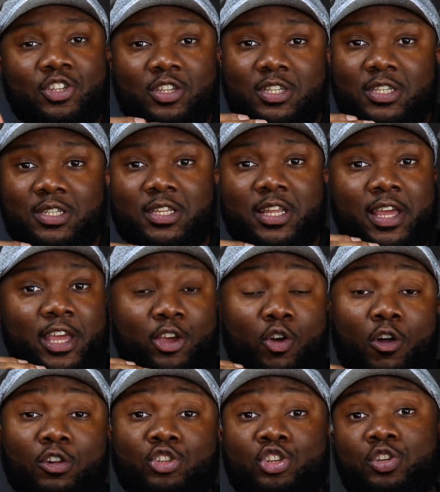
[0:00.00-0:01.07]
just staying
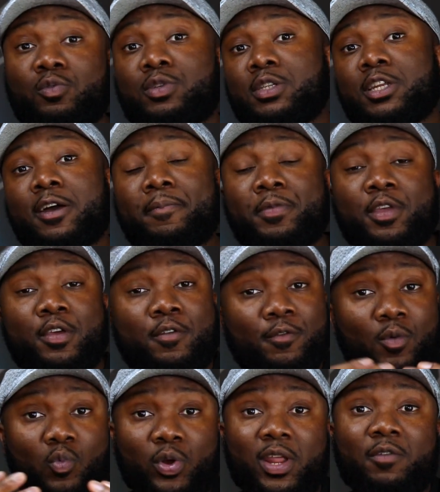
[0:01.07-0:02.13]
all juiced up
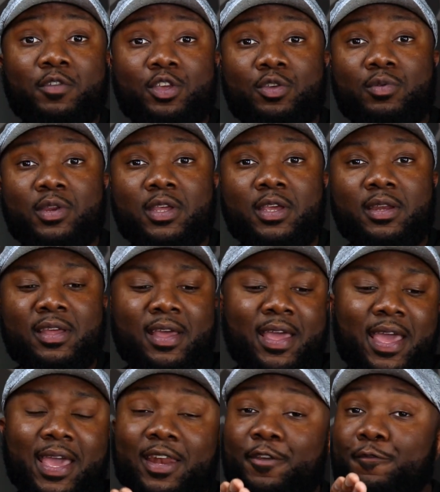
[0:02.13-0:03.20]
for whenever you need.
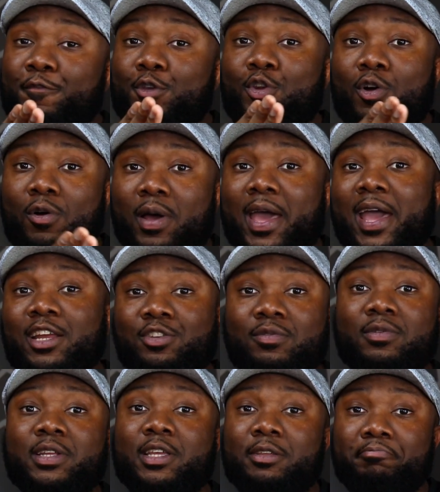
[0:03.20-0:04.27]
And if you don't
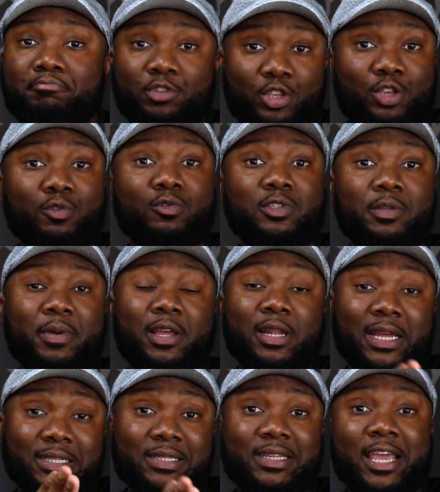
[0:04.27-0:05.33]
actually use the battery,
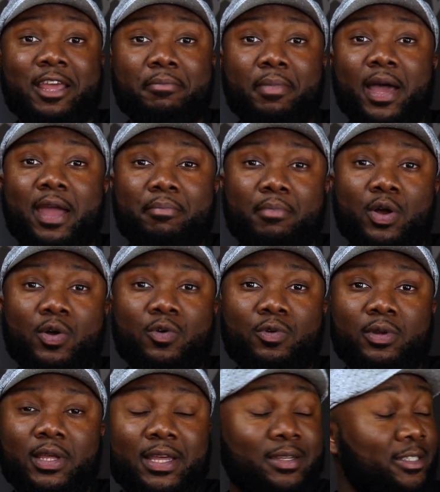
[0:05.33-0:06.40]
like standby
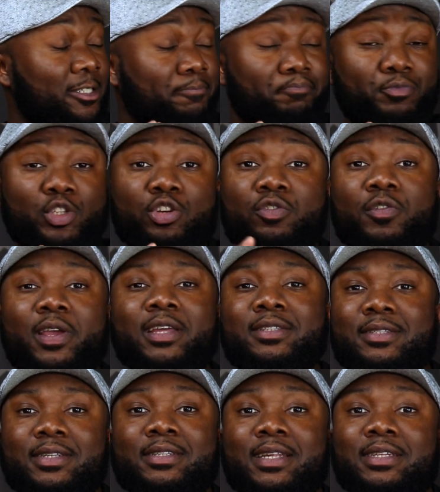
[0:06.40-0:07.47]
mode is
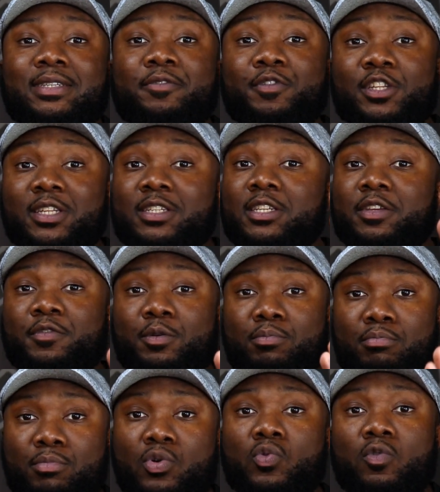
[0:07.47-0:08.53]
it's as if it doesn't even
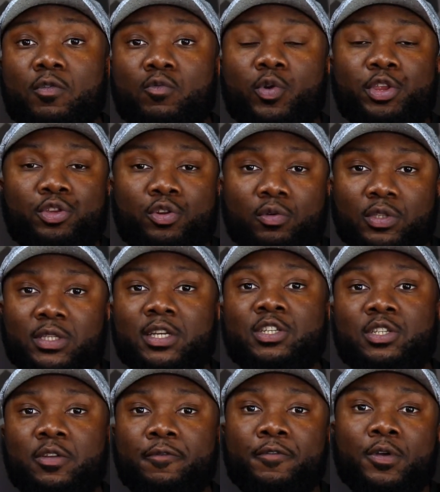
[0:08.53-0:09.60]
move when you don't
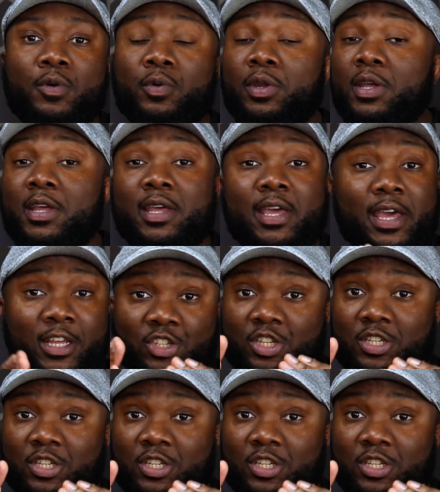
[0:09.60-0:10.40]
touch the phone. It